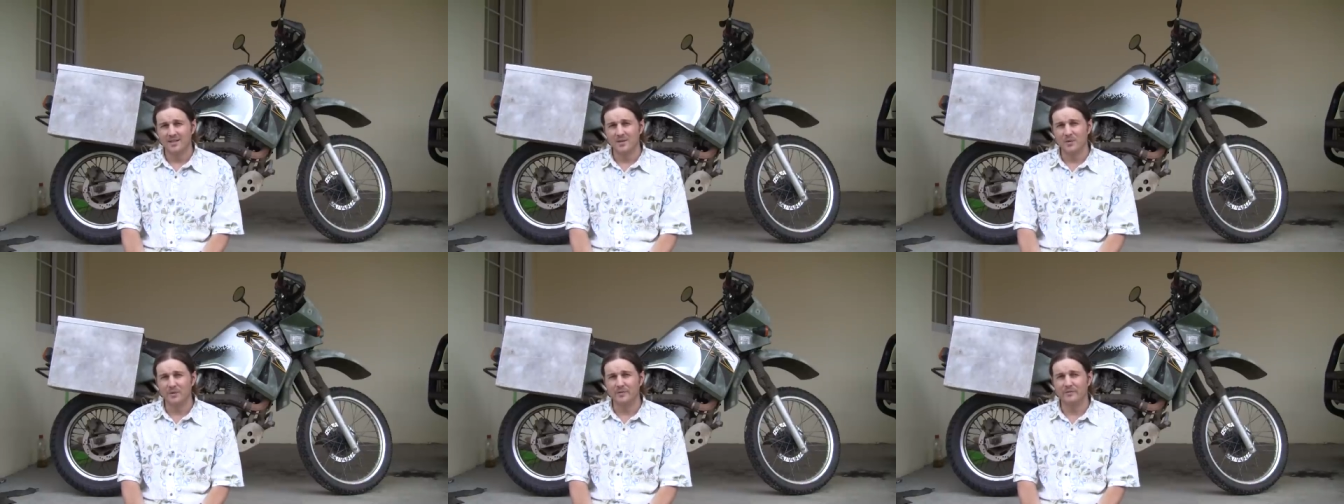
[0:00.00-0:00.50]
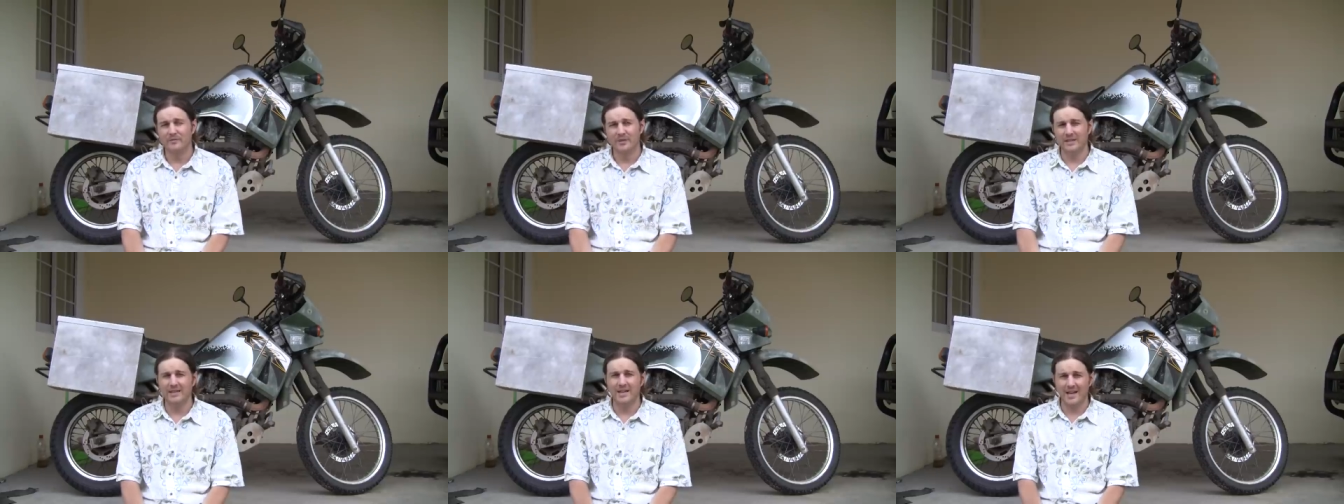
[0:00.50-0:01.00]
that would
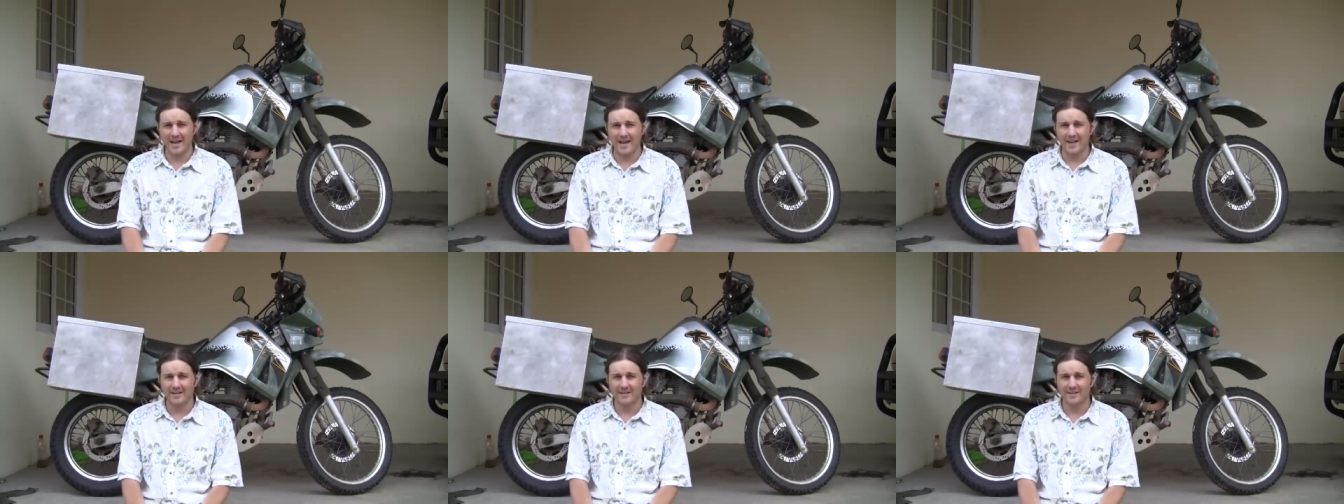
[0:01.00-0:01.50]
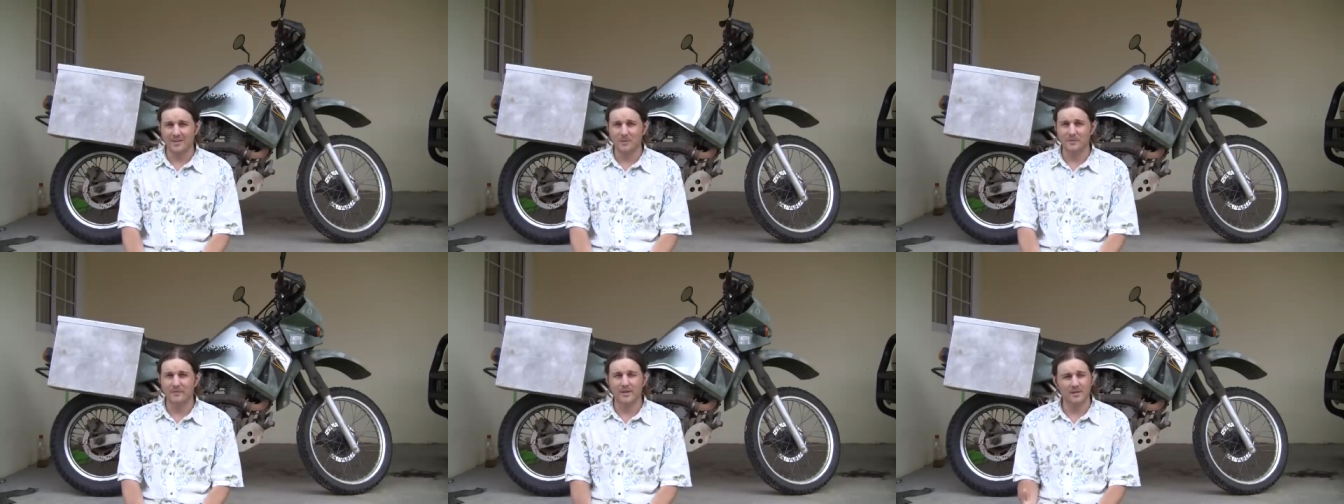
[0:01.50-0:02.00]
that they had that
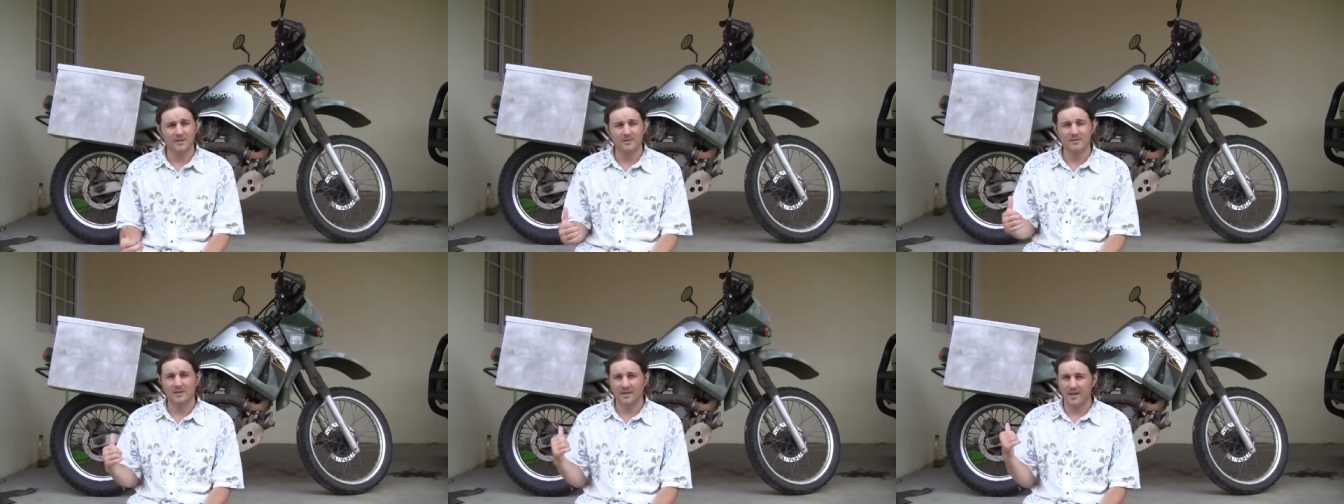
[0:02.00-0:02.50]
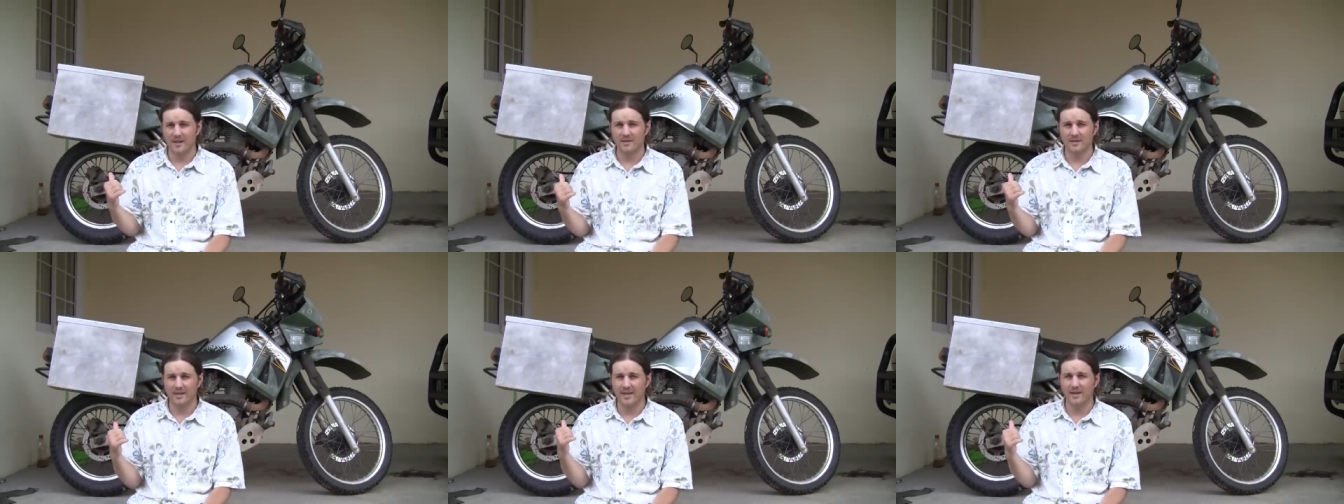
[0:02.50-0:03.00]
would fit the,
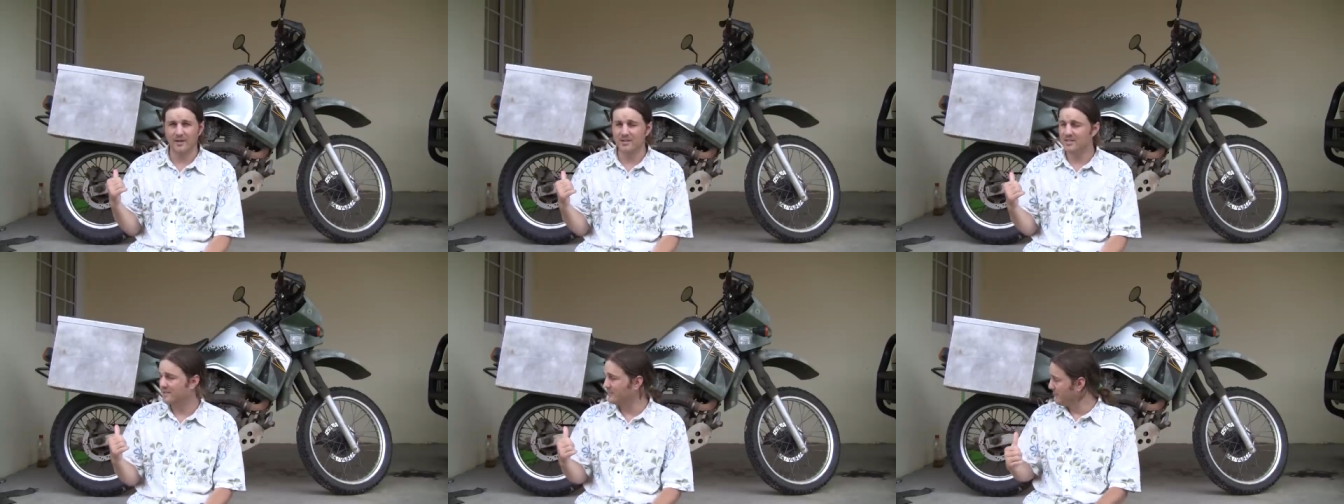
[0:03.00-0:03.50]
the K L R six